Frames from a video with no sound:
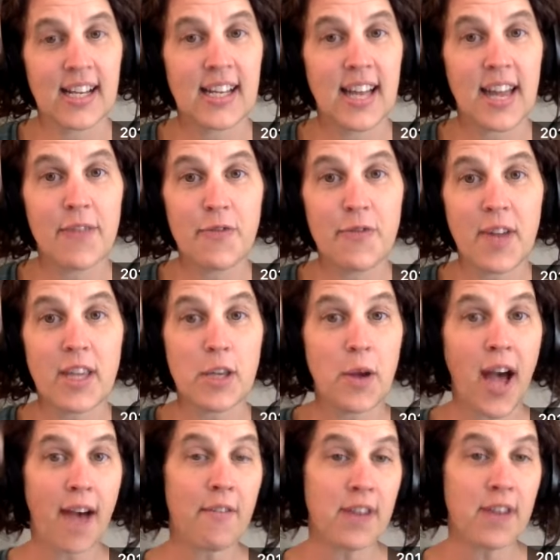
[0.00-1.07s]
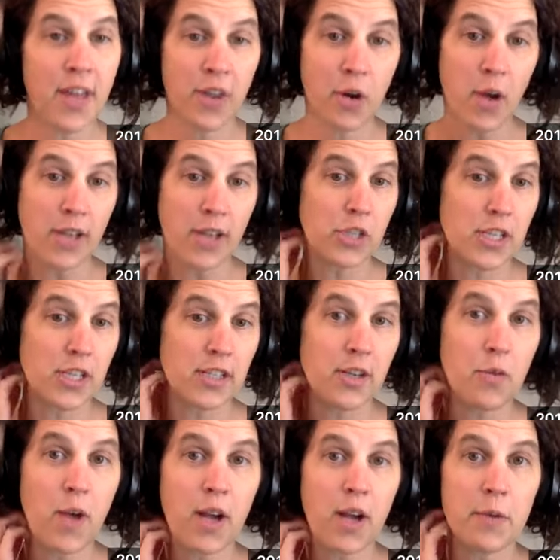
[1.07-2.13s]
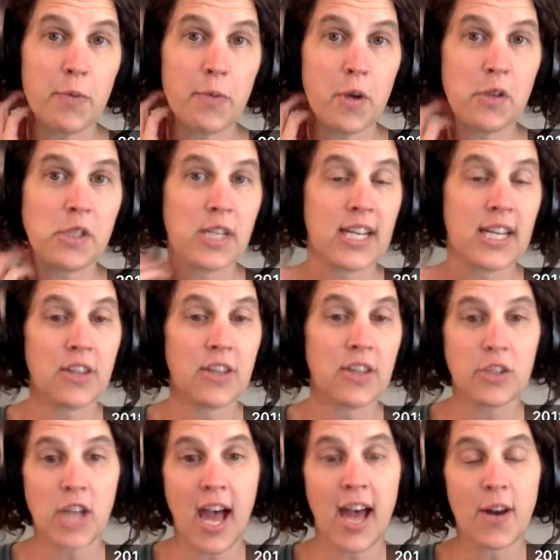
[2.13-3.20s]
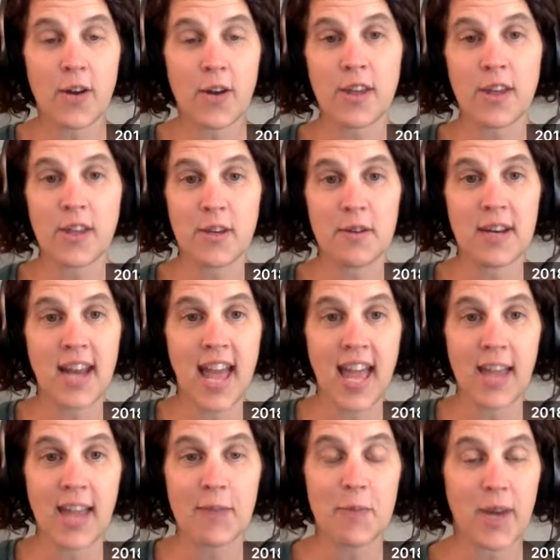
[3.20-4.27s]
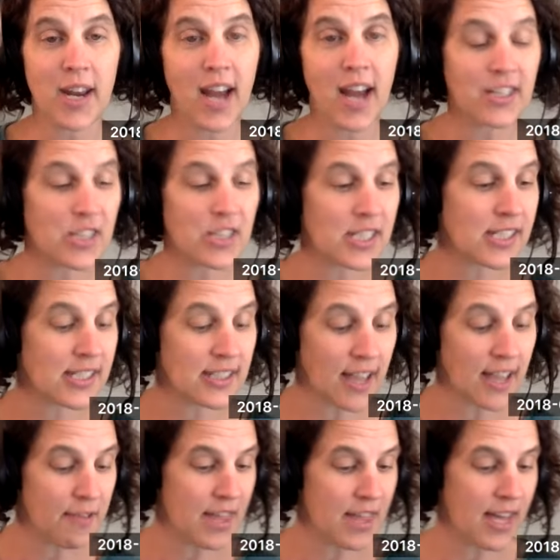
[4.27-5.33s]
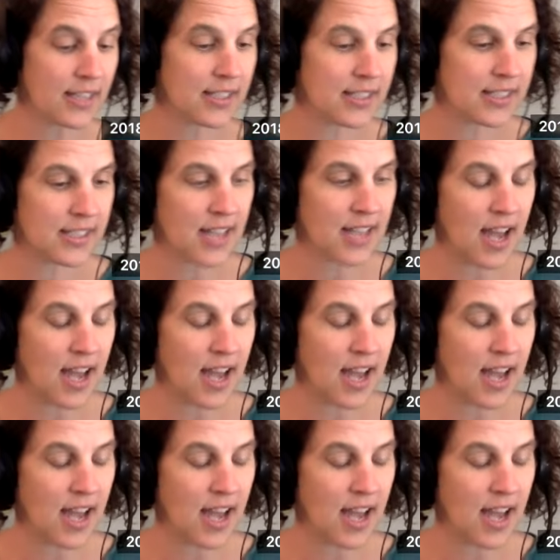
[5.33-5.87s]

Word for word: If you have another question, you're welcome to post it in the chat or the Q and A, but I just love this.